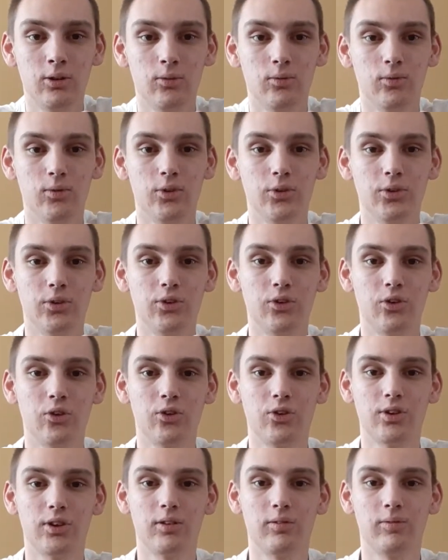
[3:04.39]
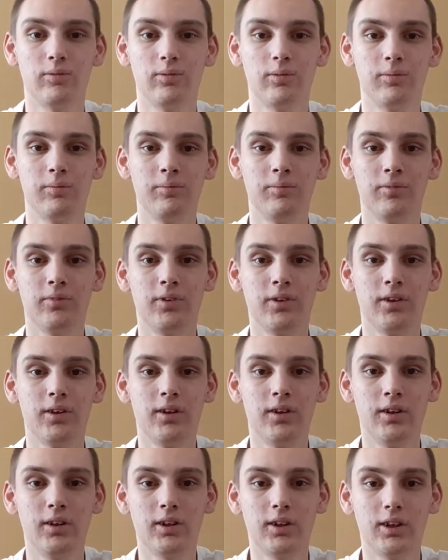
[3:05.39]
Really good stuff.
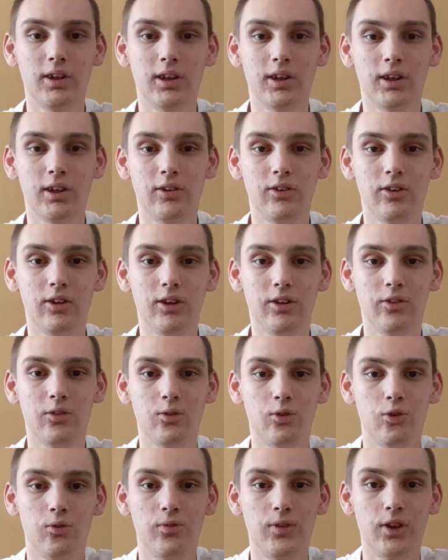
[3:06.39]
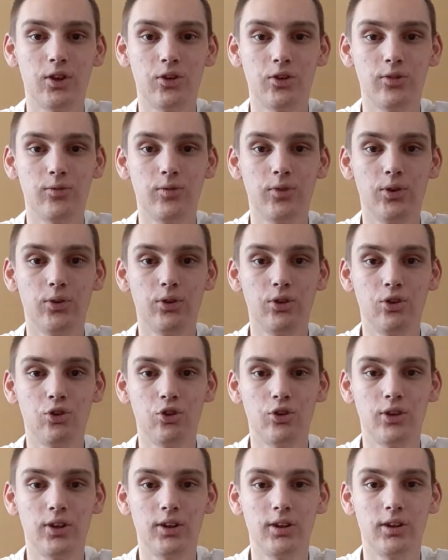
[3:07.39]
And there's Fiesta
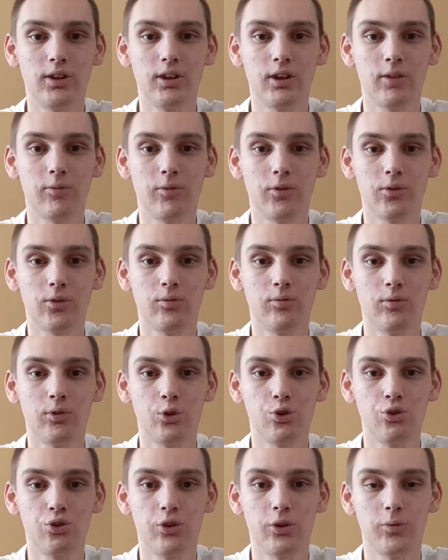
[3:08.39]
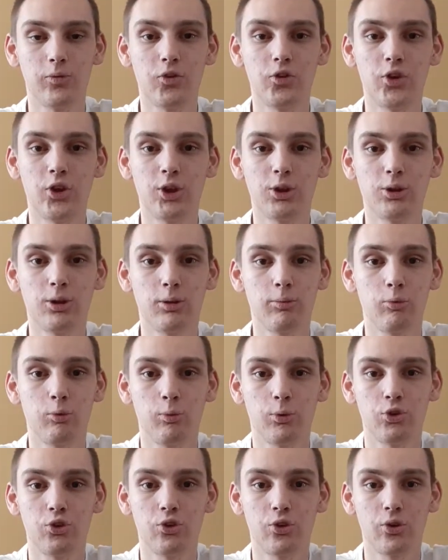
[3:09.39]
Village. They have their own version of the teacups,
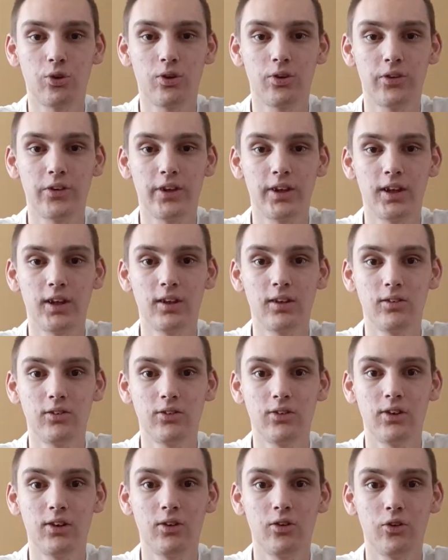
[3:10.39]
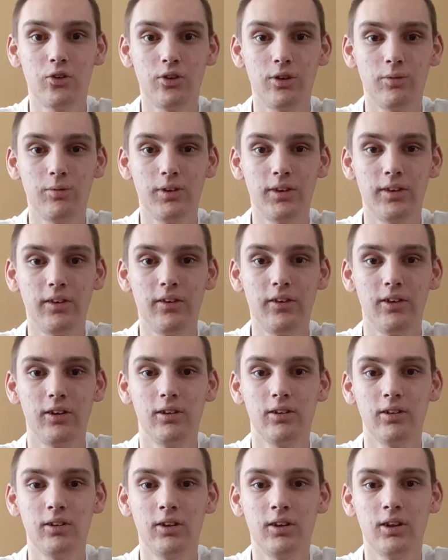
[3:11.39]
which is called the Hat Dance and
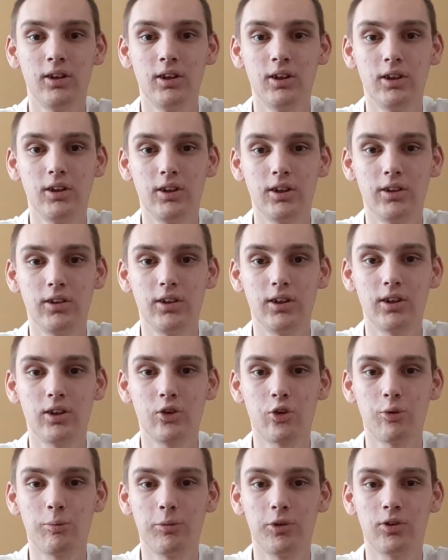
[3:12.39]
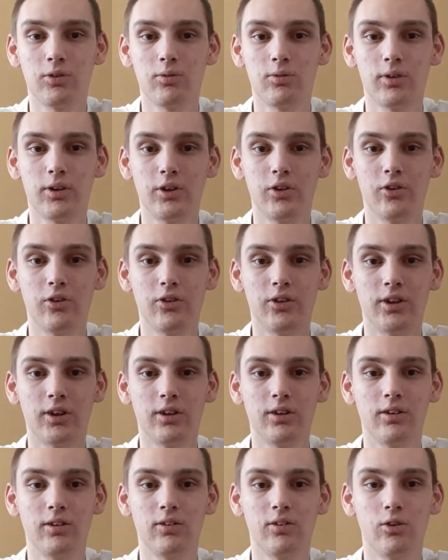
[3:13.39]
everything. And they got some other rides in
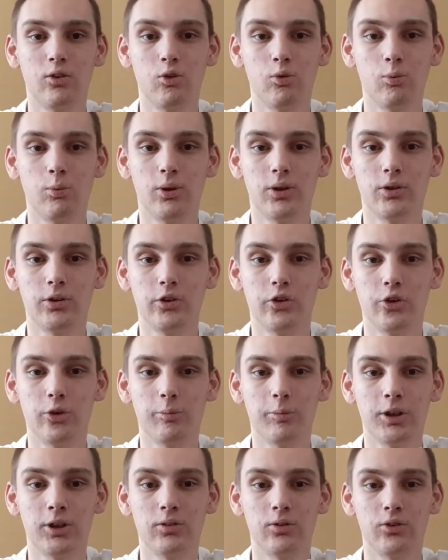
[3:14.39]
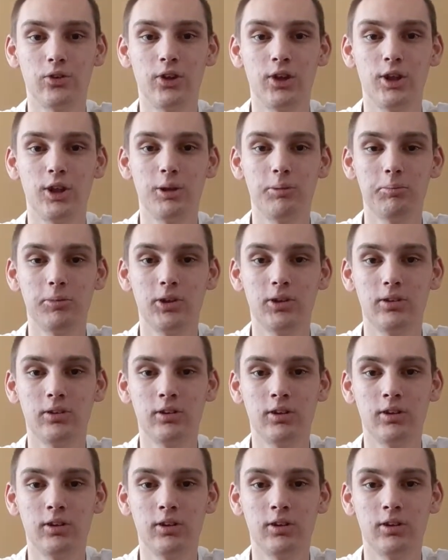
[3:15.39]
that area as well, and some entertainment.